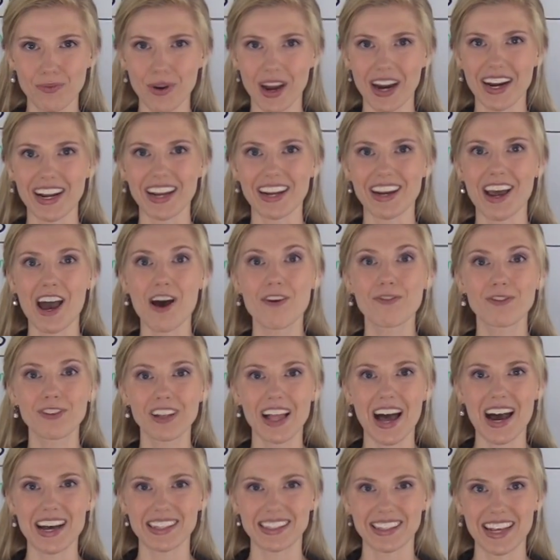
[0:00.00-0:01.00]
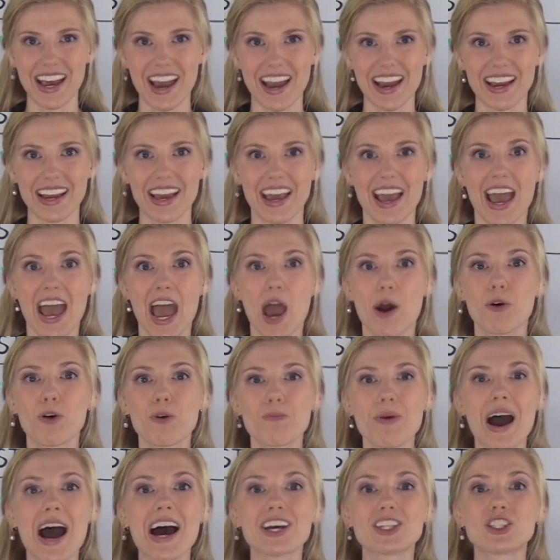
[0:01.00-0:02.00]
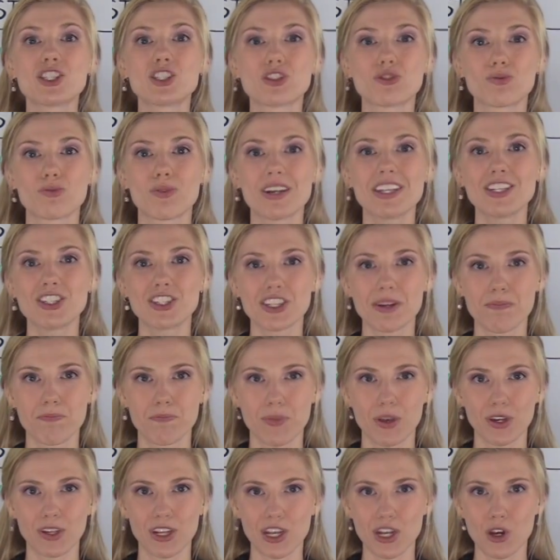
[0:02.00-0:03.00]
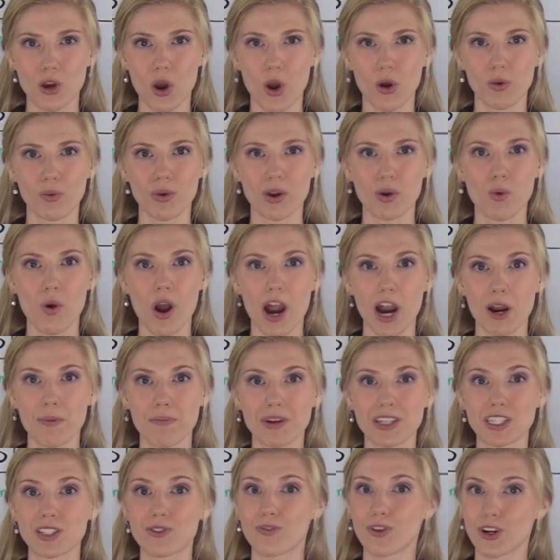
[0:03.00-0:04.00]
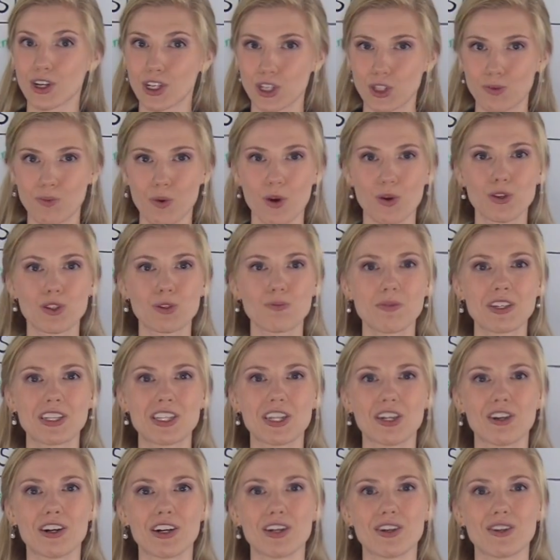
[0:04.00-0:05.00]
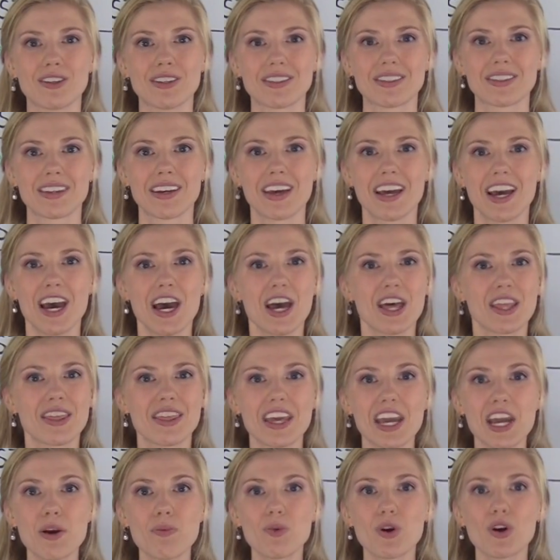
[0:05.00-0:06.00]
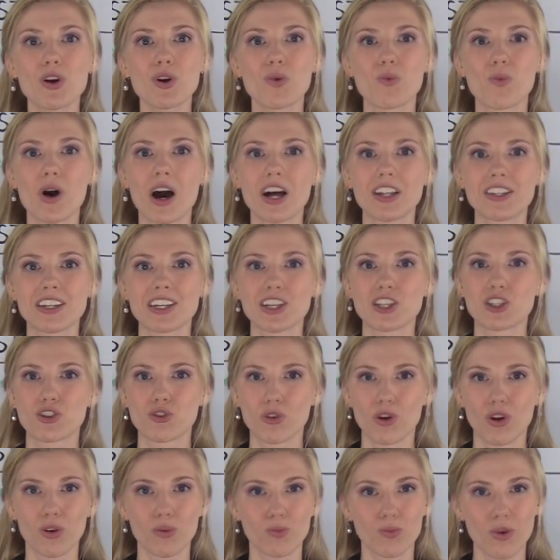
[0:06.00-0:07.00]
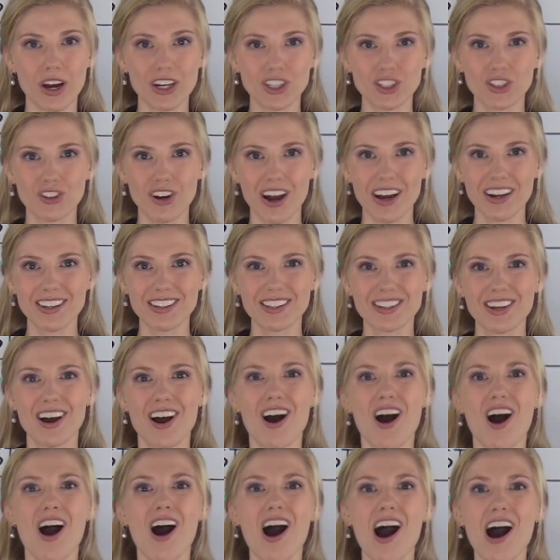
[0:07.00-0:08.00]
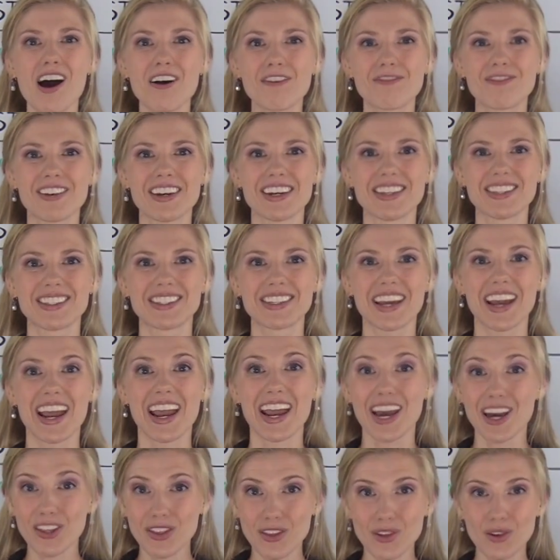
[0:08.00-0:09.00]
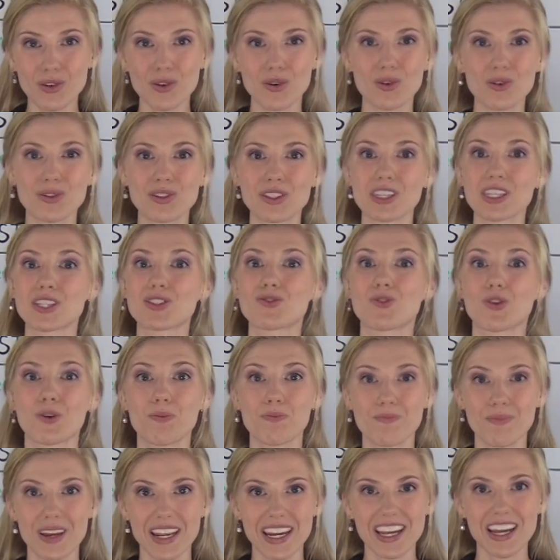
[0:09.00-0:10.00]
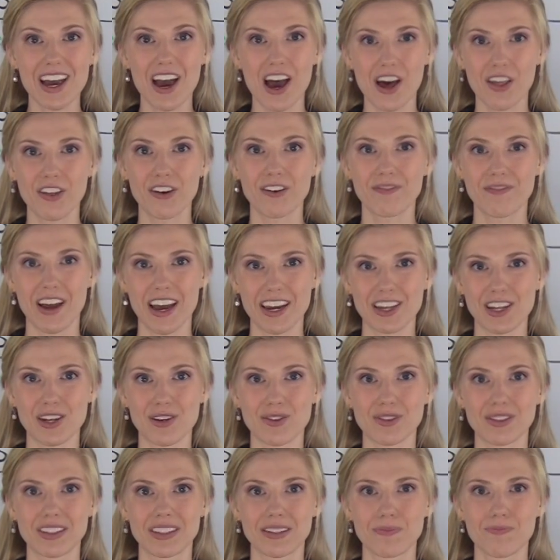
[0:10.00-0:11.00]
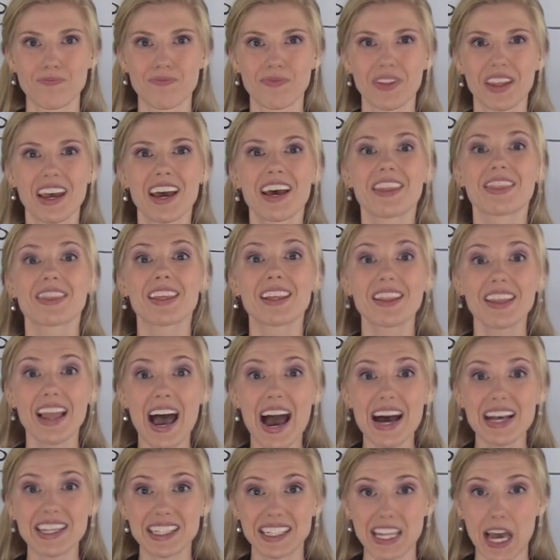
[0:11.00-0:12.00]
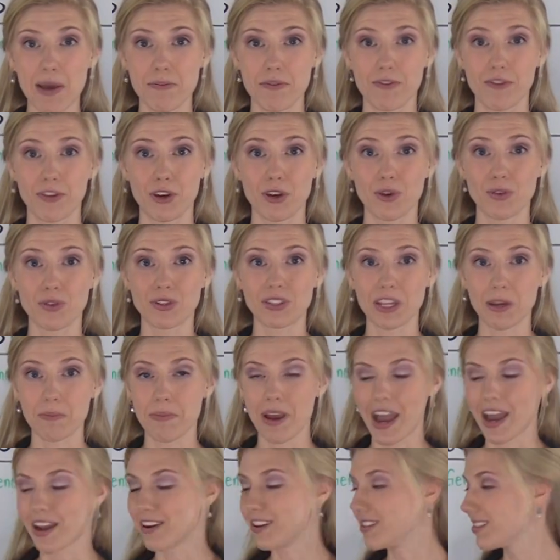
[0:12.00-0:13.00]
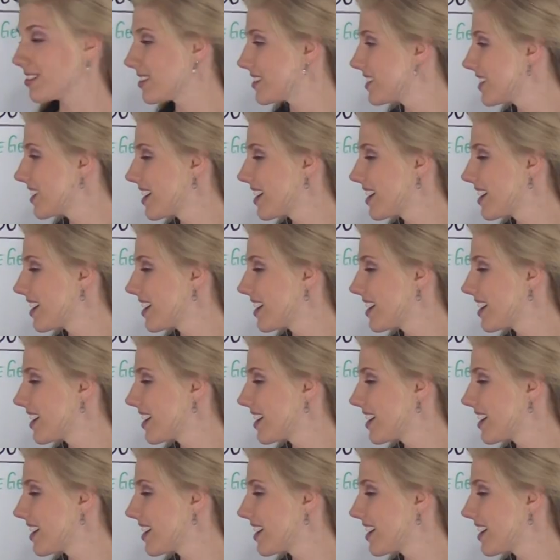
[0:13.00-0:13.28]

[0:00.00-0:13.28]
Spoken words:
rating of Class A and will pass stringent building code requirements for exposed materials. They work well to control a restaurant, office, and the acoustics for many other venues. The last type of acoustic panels